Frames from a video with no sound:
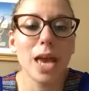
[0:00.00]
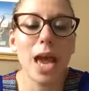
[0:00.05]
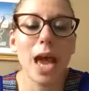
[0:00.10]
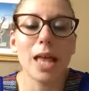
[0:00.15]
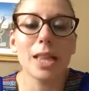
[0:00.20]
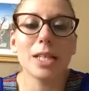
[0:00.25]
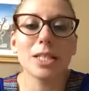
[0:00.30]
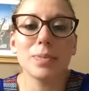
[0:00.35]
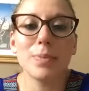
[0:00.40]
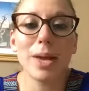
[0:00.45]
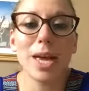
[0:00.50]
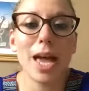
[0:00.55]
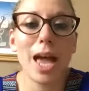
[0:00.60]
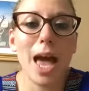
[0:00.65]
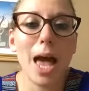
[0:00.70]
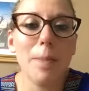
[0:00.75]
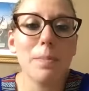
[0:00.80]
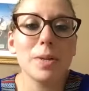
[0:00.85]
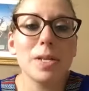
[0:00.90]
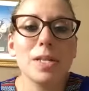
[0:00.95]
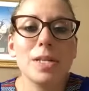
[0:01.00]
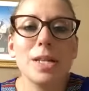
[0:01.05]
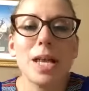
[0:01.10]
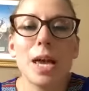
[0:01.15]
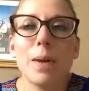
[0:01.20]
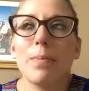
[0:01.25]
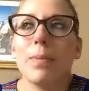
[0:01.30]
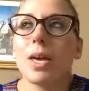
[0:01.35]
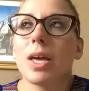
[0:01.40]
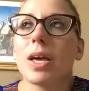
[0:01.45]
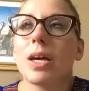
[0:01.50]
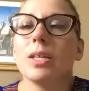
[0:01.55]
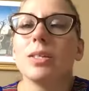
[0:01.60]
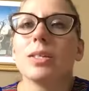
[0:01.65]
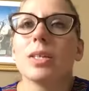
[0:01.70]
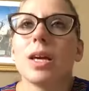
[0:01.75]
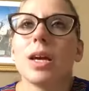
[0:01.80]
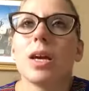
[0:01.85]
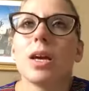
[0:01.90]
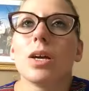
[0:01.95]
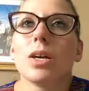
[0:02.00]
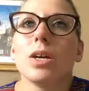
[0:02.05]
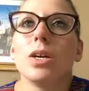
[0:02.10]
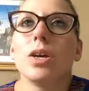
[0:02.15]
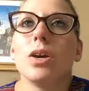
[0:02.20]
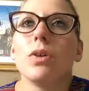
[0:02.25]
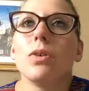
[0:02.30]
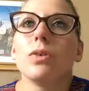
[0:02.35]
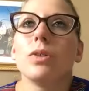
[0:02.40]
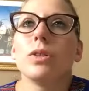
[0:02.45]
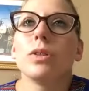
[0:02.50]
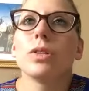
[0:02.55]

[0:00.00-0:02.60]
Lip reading: And let's make it happen today, because you know,